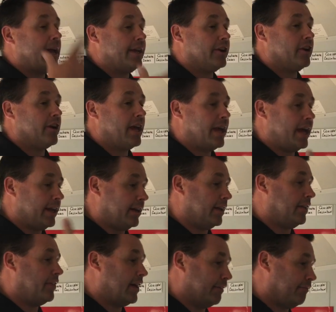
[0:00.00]
bang your head
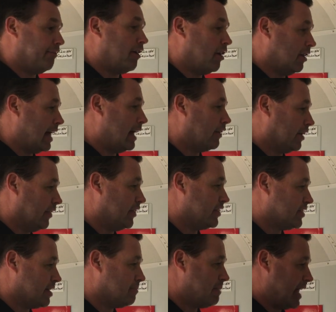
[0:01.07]
and then fall out on the
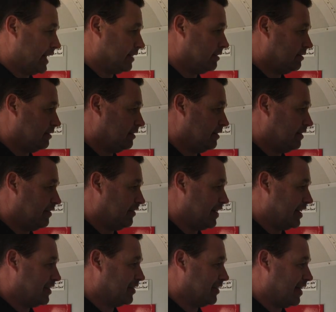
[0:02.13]
cement.
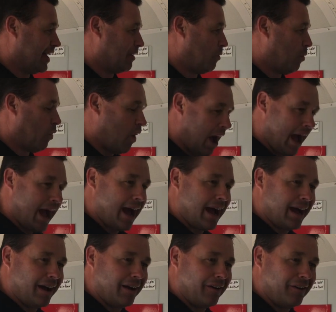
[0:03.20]
Then you're like,
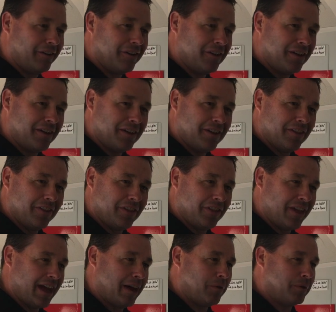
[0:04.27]
wow,
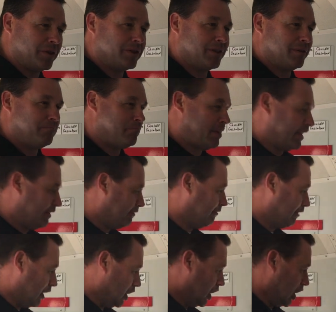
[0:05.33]
that was a big
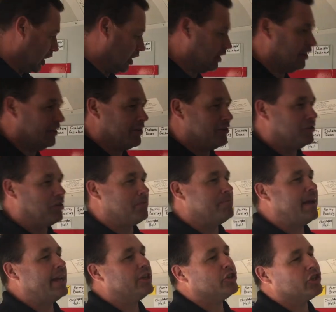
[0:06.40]
fall. So
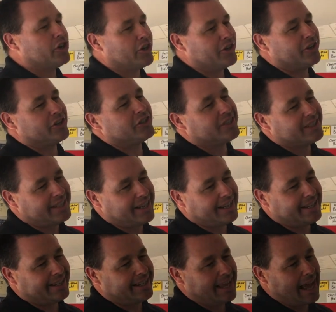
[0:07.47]
make sure you're
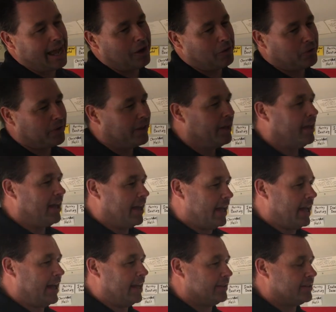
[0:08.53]
sitting down
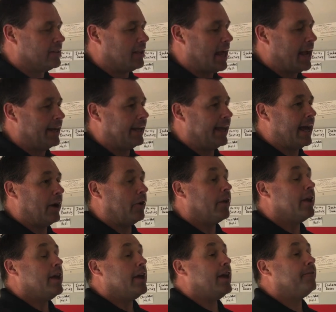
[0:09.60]
and sliding out.
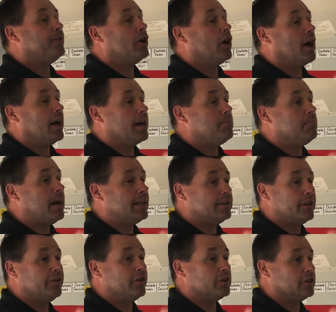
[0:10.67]
If you're on a
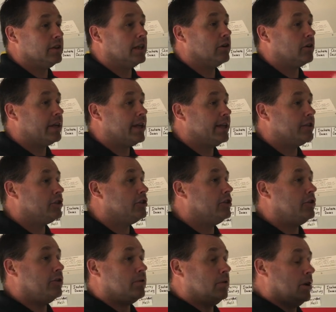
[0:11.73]
bus and there's little kids
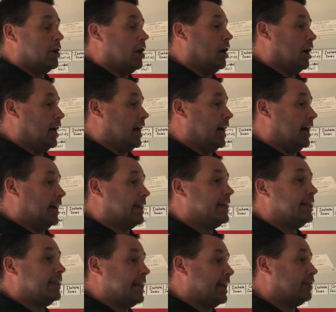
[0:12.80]
too,
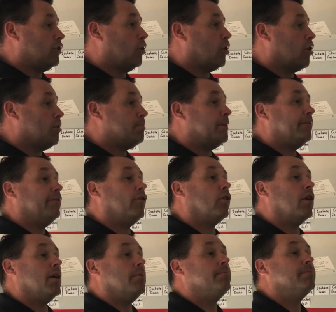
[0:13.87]
get that door open
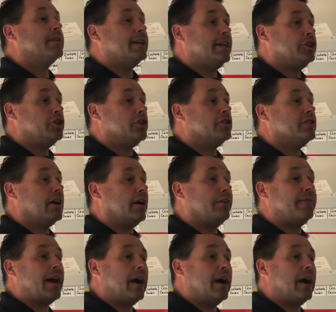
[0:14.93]
for them, get yourself